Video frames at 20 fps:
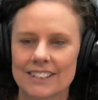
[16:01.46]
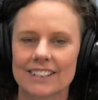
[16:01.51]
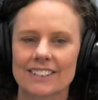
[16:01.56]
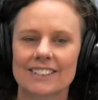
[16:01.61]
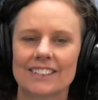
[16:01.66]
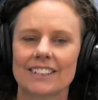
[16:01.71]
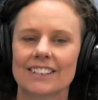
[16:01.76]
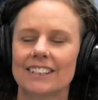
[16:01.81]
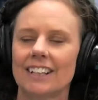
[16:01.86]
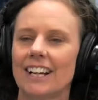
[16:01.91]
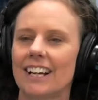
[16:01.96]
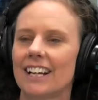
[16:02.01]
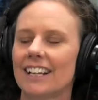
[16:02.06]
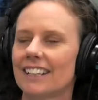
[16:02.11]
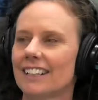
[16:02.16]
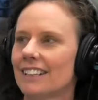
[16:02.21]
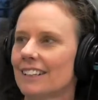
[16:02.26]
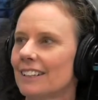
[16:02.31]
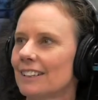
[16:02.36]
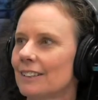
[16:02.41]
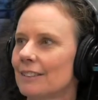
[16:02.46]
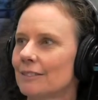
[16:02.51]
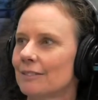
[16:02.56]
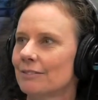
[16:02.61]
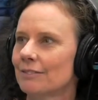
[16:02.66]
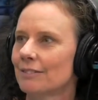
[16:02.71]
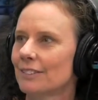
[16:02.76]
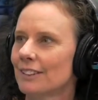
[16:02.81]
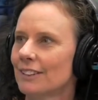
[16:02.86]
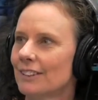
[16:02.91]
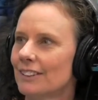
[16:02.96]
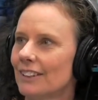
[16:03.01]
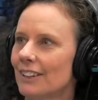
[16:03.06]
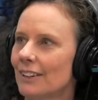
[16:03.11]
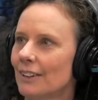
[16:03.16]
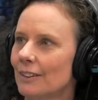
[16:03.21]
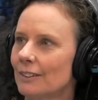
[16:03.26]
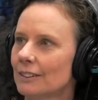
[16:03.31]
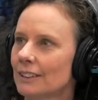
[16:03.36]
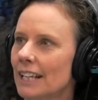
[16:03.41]
There's a lot of you
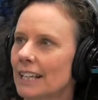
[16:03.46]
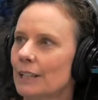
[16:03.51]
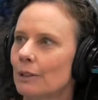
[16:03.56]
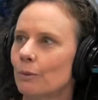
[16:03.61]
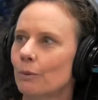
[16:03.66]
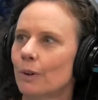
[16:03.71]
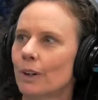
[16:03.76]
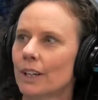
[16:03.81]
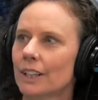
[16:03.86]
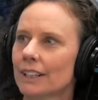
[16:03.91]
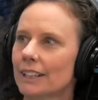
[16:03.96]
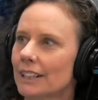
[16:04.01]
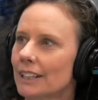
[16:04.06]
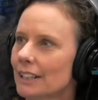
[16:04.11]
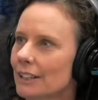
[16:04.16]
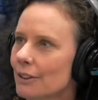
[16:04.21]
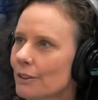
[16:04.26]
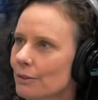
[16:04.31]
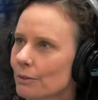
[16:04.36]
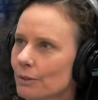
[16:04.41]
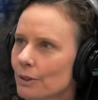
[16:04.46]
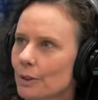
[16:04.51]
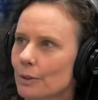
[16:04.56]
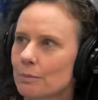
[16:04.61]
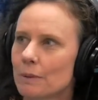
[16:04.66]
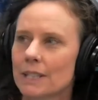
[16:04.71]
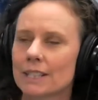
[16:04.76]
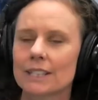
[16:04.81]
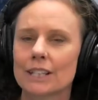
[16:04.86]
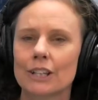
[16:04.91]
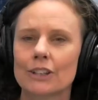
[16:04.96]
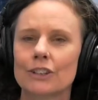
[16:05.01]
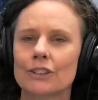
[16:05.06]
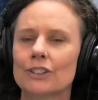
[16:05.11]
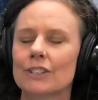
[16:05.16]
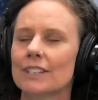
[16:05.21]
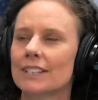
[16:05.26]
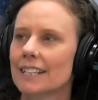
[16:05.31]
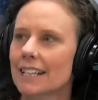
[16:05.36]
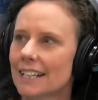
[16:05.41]
know, like working through
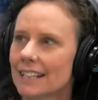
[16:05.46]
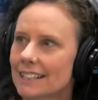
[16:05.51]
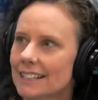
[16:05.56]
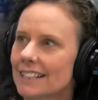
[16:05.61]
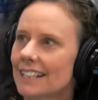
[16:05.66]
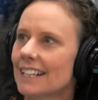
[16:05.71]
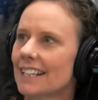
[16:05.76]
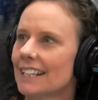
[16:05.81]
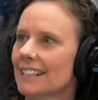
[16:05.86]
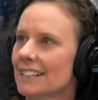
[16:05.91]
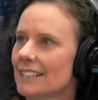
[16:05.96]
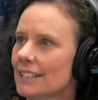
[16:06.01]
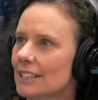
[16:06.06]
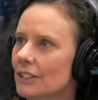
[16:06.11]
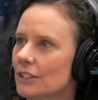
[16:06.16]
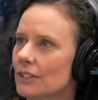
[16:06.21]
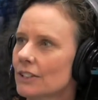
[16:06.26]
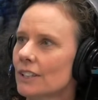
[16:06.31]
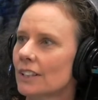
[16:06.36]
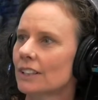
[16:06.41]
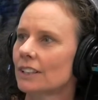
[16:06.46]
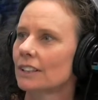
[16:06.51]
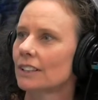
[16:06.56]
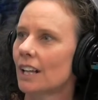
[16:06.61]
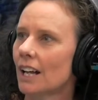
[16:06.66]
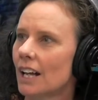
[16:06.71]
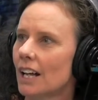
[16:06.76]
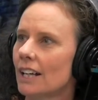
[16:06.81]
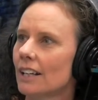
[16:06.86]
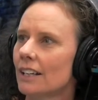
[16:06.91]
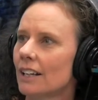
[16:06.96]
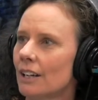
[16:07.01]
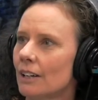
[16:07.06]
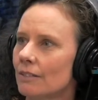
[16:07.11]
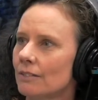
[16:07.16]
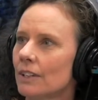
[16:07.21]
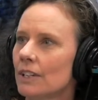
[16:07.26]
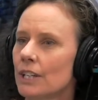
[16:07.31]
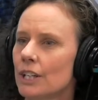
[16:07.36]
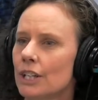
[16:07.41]
misunderstandings. There's a lot
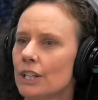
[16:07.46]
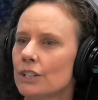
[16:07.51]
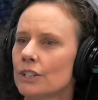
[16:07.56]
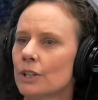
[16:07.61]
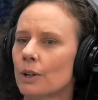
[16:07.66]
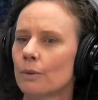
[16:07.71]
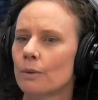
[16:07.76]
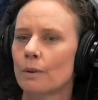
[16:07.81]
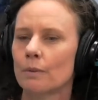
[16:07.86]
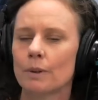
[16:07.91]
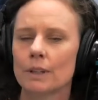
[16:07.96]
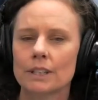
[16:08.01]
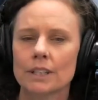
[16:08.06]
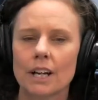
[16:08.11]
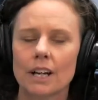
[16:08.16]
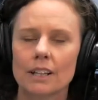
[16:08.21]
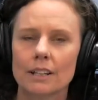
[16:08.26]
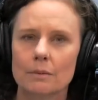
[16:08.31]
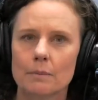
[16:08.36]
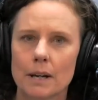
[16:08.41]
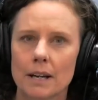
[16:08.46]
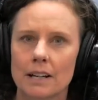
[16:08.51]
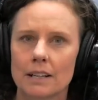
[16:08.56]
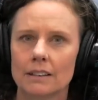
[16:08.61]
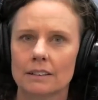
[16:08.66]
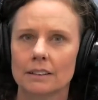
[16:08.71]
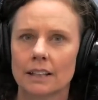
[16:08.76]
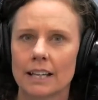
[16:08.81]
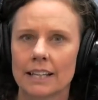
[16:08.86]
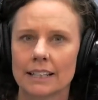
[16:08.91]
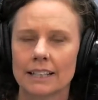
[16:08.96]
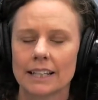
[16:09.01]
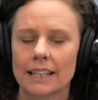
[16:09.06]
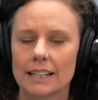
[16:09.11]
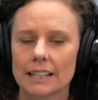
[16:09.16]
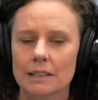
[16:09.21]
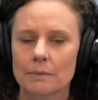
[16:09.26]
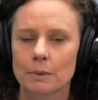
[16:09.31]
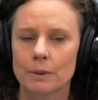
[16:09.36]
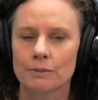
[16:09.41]
of so when we talk about like
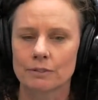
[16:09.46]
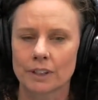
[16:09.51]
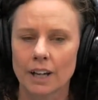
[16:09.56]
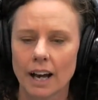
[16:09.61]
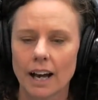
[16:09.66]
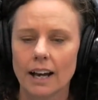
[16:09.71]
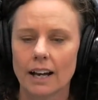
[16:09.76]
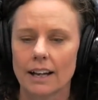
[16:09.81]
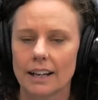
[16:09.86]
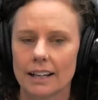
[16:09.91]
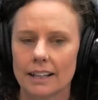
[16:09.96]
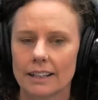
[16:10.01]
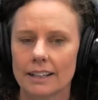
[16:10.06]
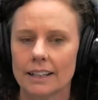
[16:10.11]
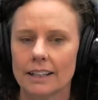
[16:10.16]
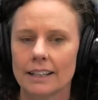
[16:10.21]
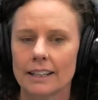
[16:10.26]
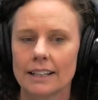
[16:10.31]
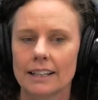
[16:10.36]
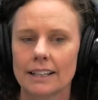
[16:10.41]
kingdom of God,